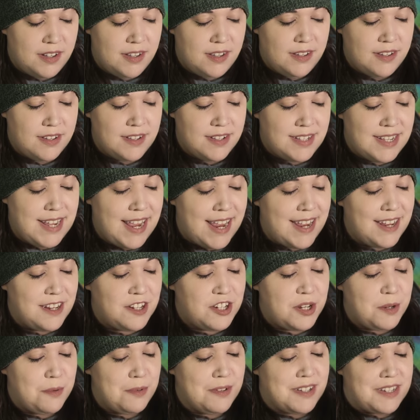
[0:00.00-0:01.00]
Saying
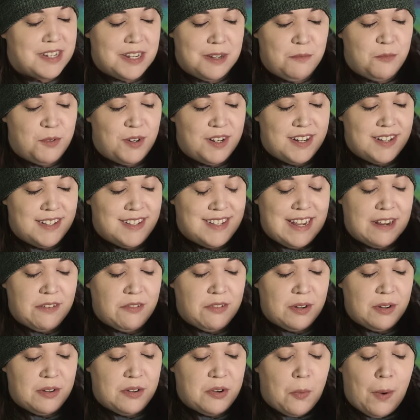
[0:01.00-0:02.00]
she was dim-witted
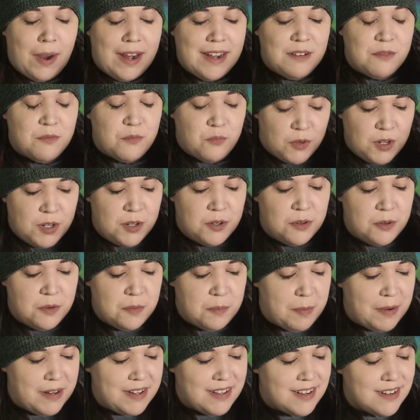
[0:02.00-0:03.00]
sounded quite
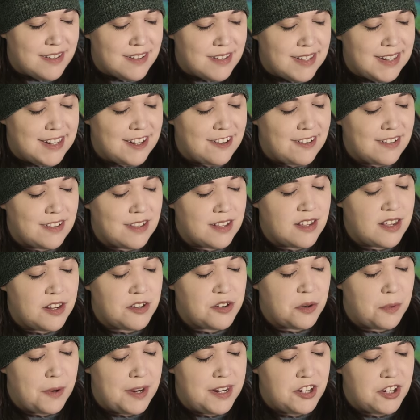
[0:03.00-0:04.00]
rude, but considering the
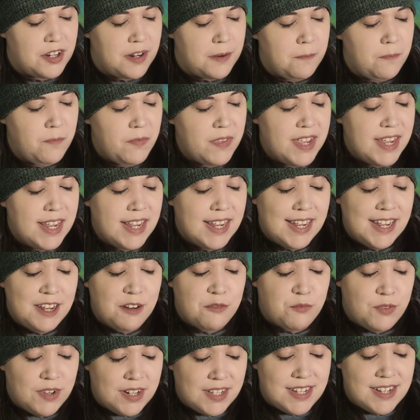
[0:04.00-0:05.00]
situation, it
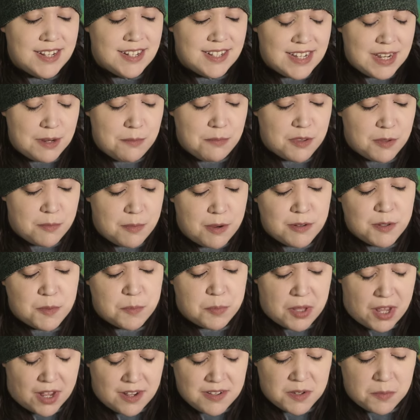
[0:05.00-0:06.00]
really seemed the most
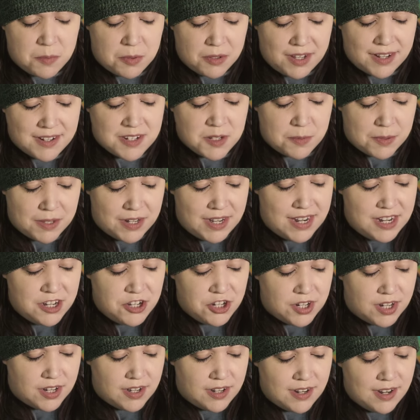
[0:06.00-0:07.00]
plausible
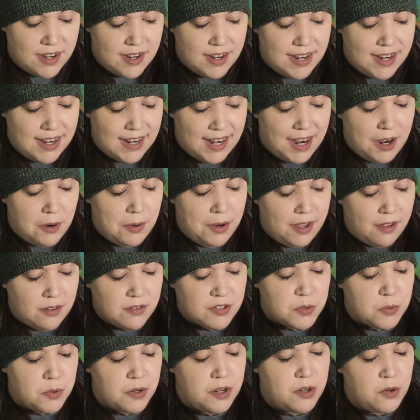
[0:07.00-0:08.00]
explanation. How
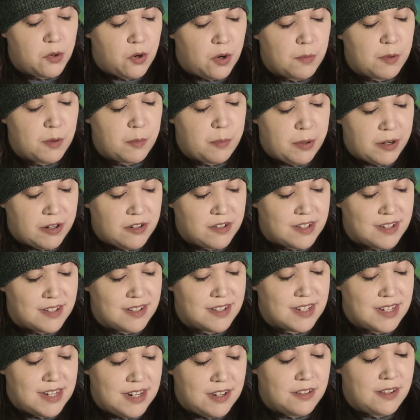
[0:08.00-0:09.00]
else would a normal person
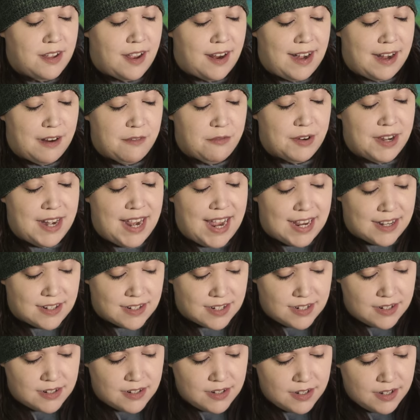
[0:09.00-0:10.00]
still not have
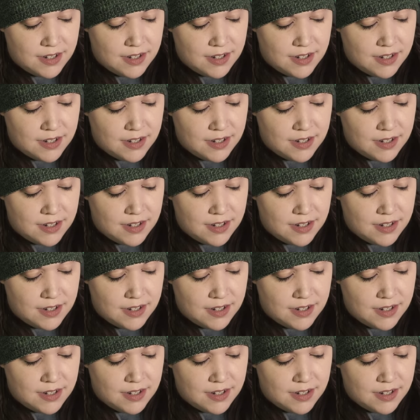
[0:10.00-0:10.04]
reacted?